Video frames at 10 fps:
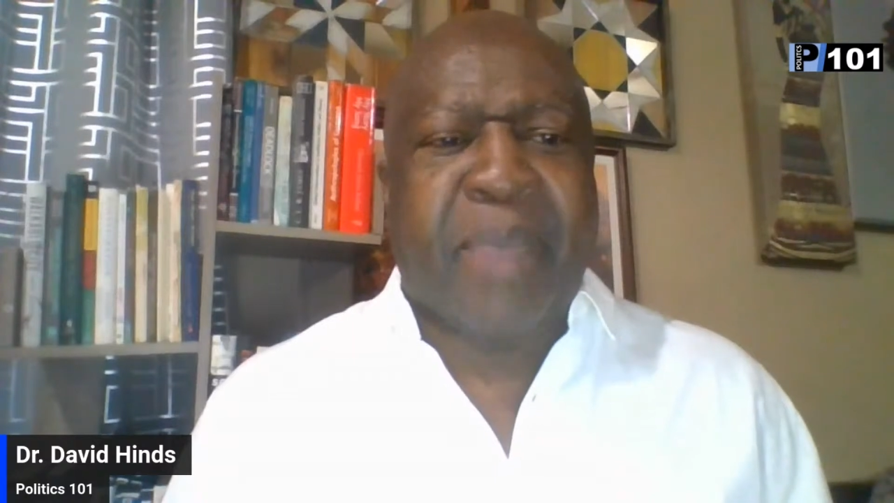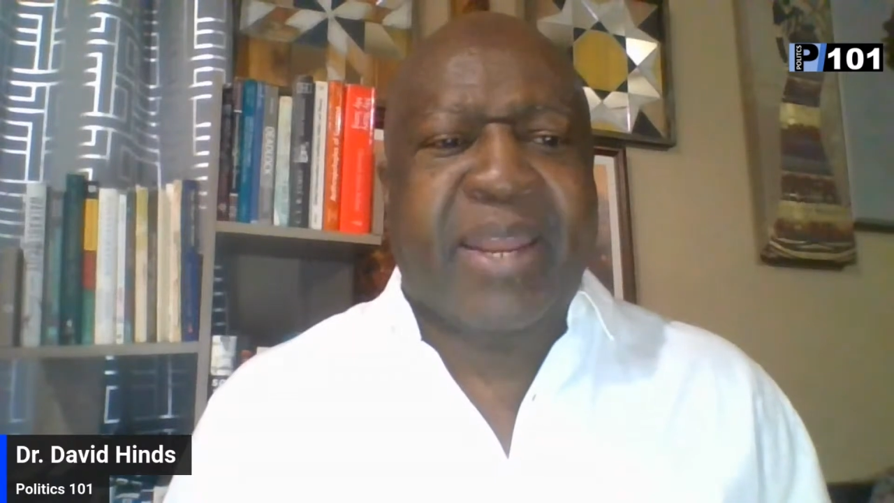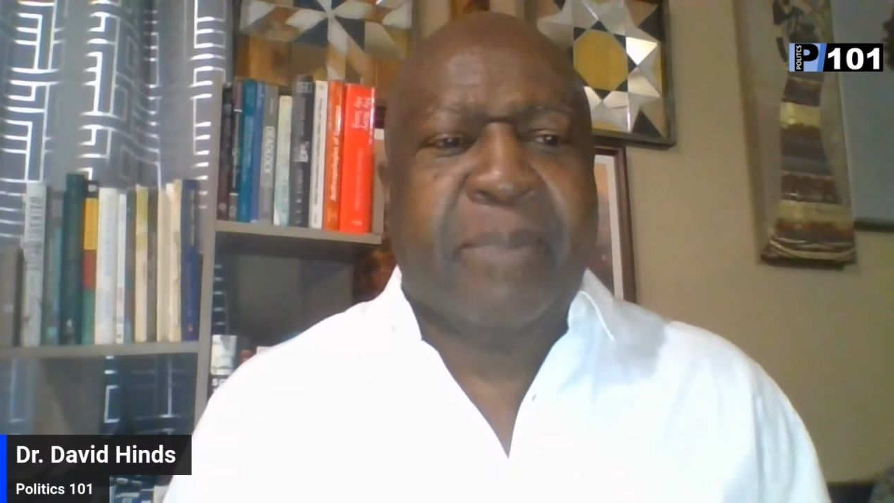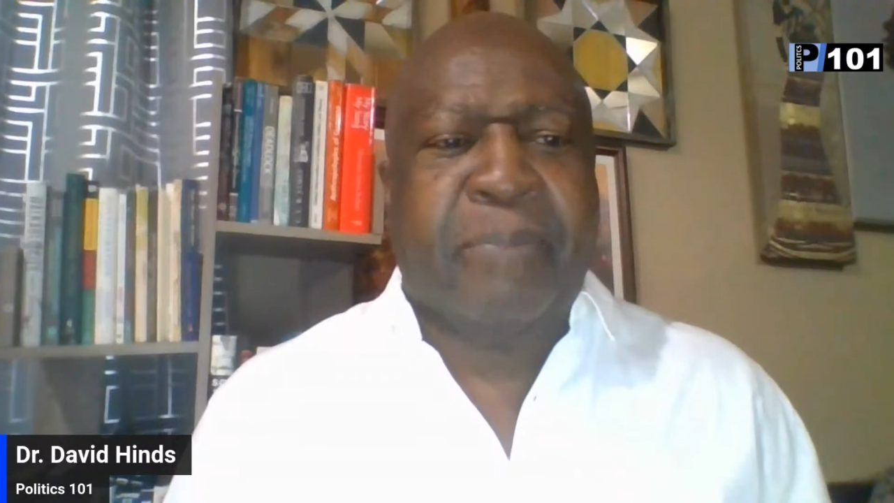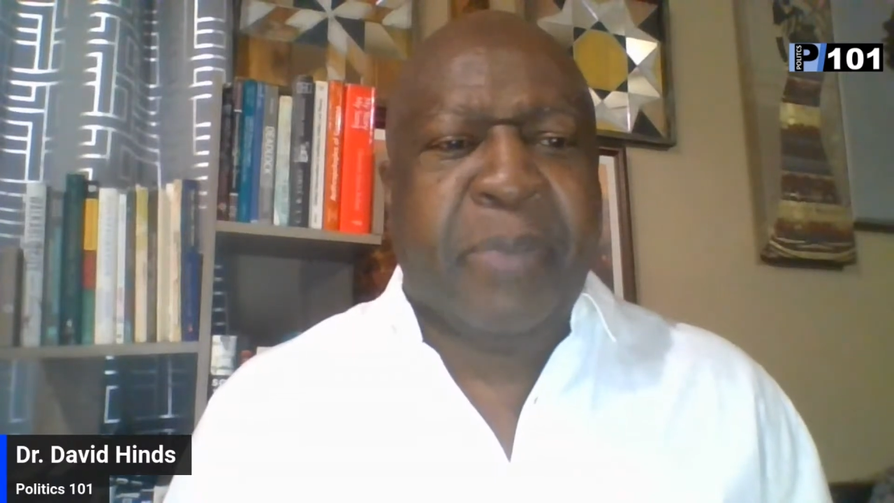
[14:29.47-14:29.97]
the
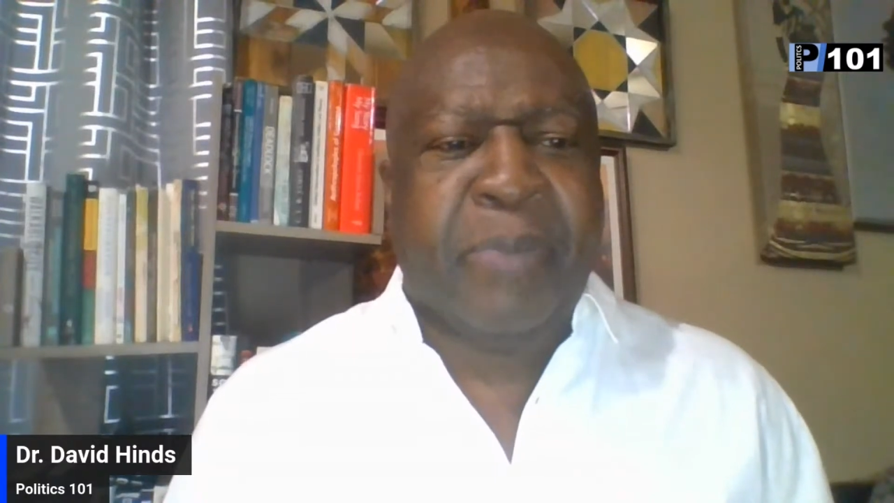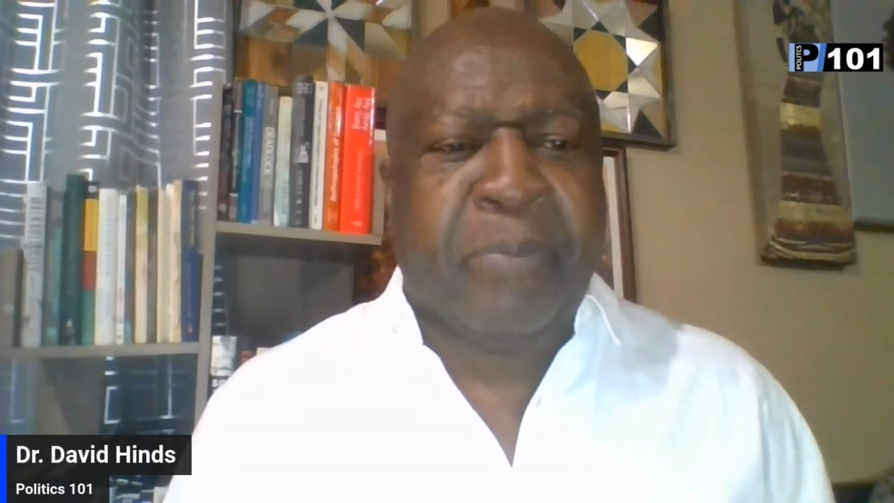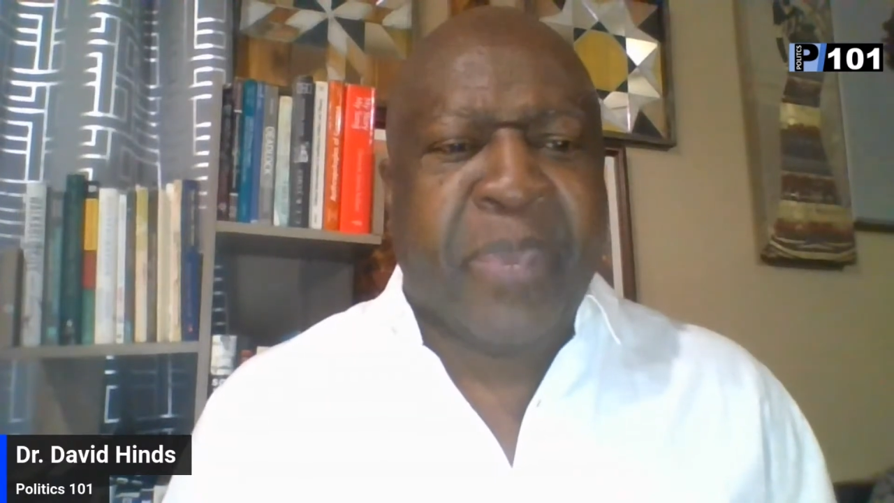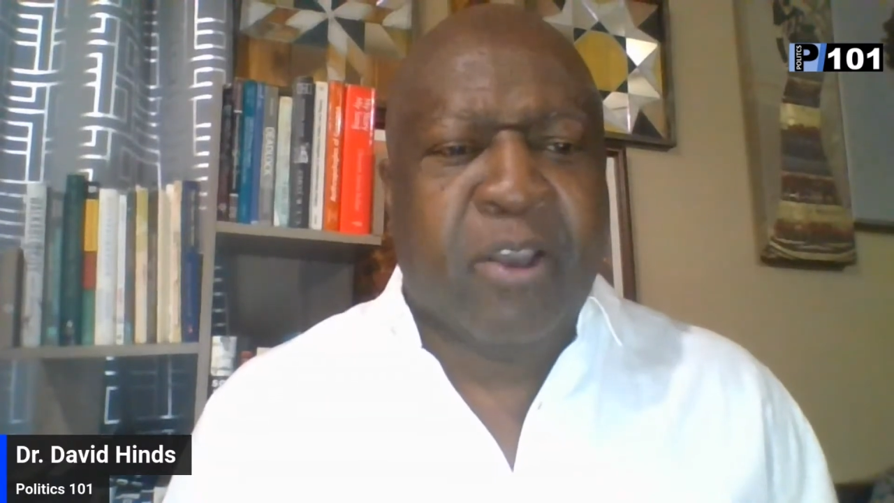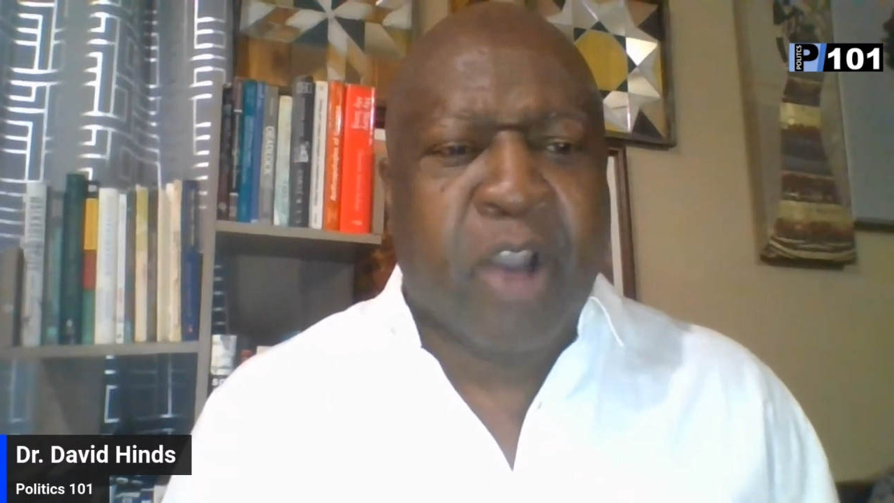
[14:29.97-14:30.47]

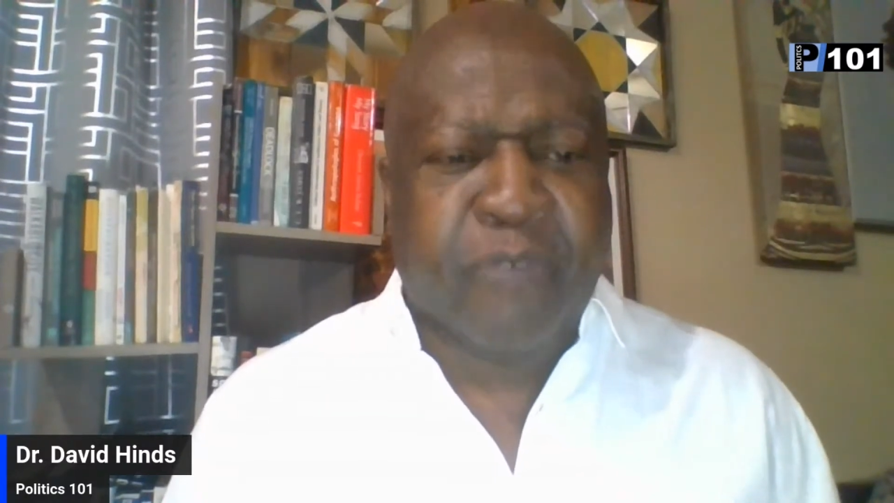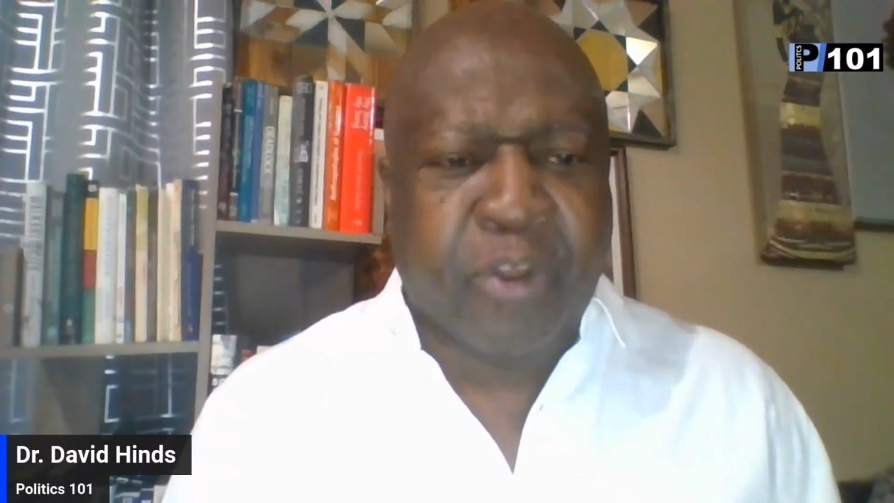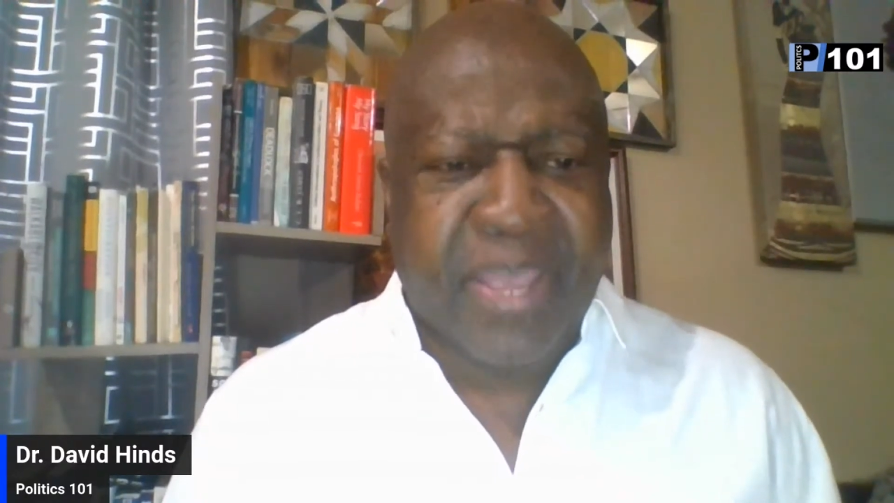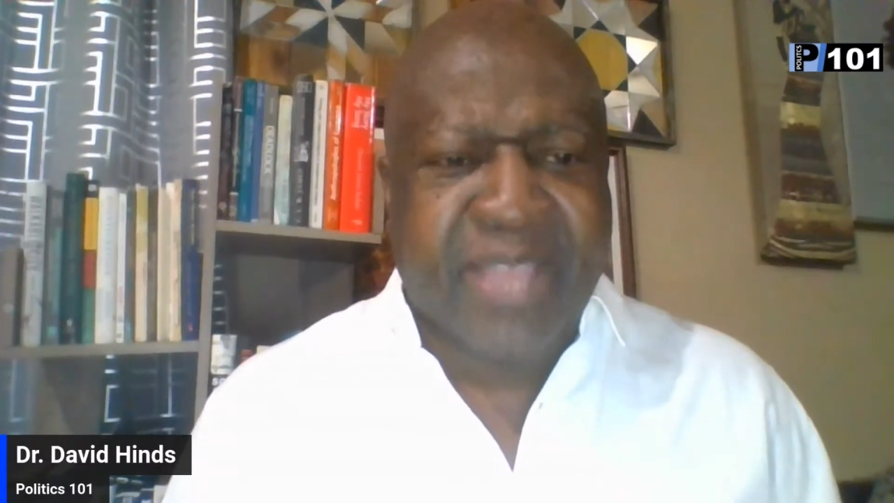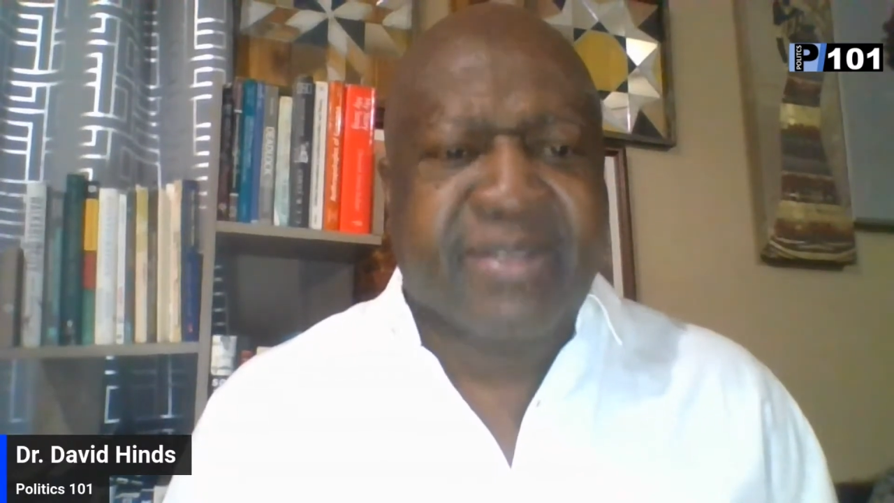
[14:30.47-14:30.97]
PPP
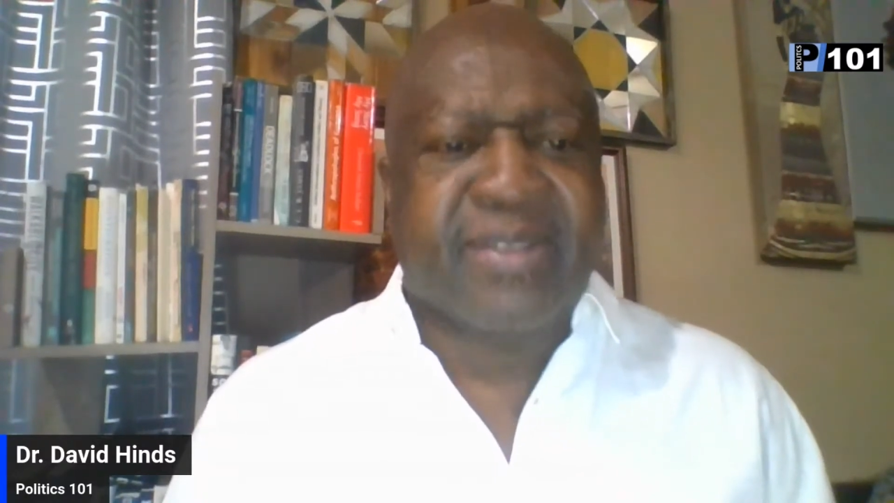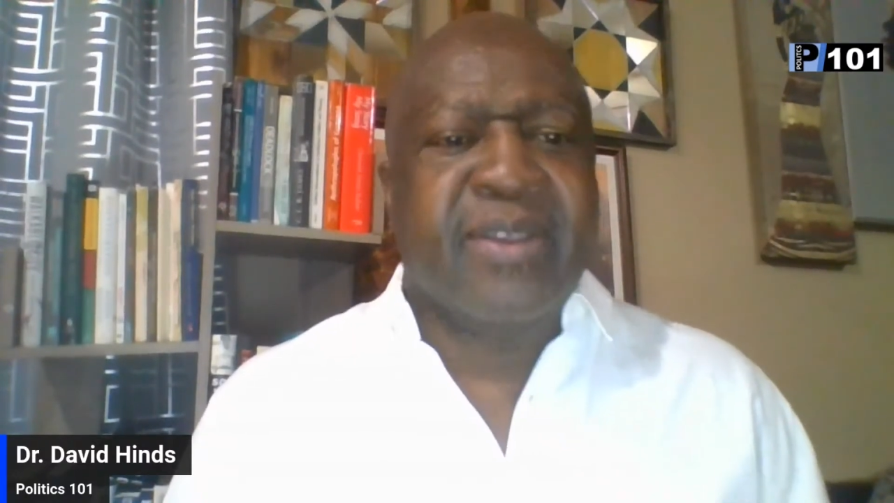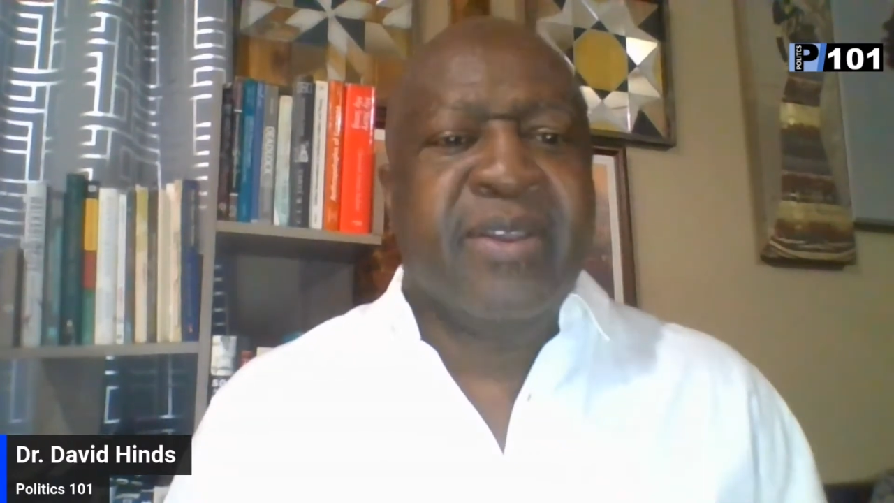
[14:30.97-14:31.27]
government